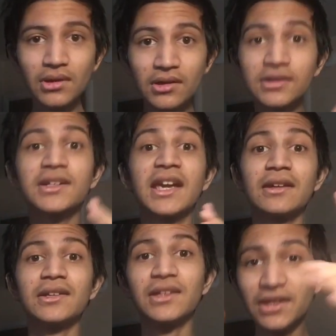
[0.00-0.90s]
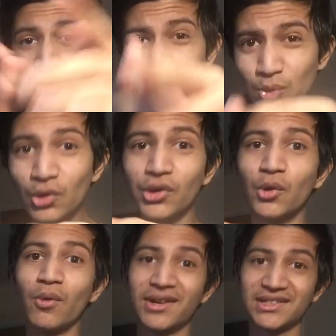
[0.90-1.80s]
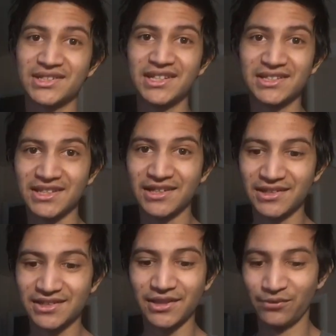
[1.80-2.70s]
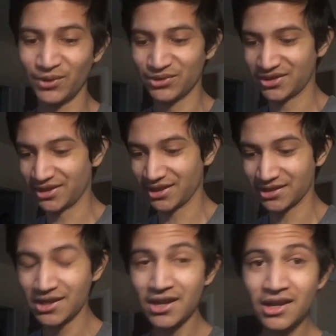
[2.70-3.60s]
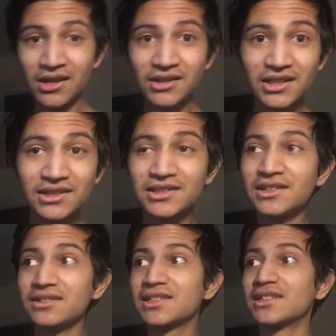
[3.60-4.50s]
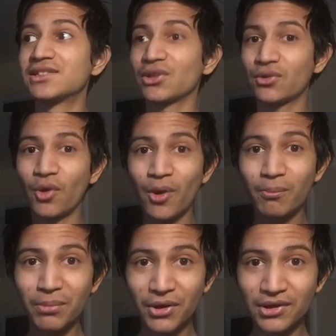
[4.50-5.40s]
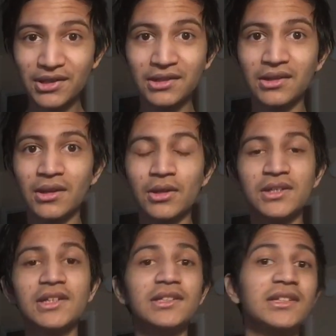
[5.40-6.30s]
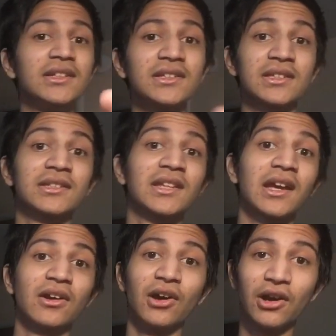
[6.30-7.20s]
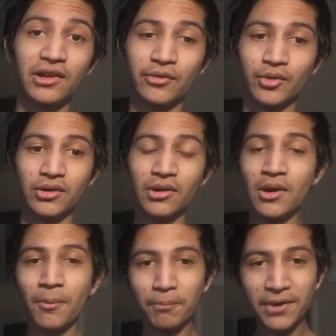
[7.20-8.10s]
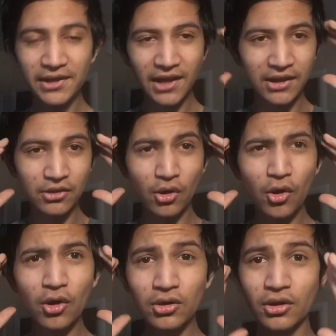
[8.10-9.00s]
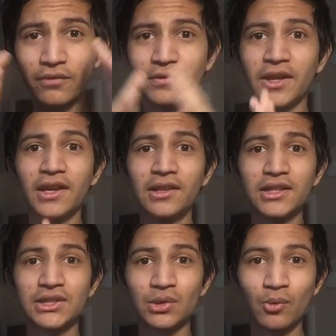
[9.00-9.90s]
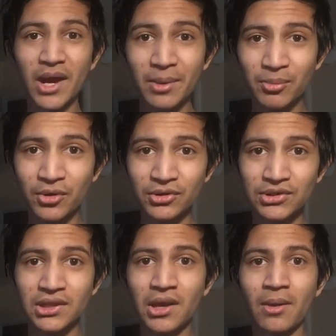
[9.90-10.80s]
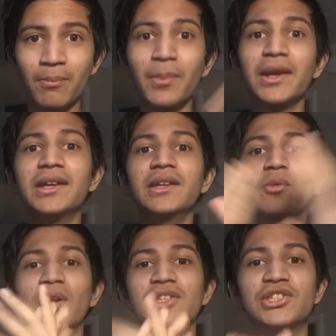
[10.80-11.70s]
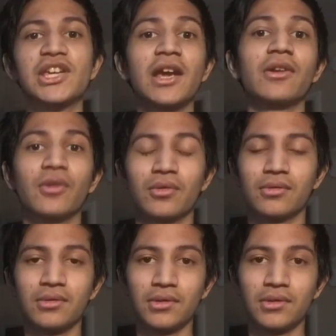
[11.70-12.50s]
You don't know what is T-Series if you say that. T-Series is a company. T-Series is like a Hollywood. Pretend all of English rappers made in one channel.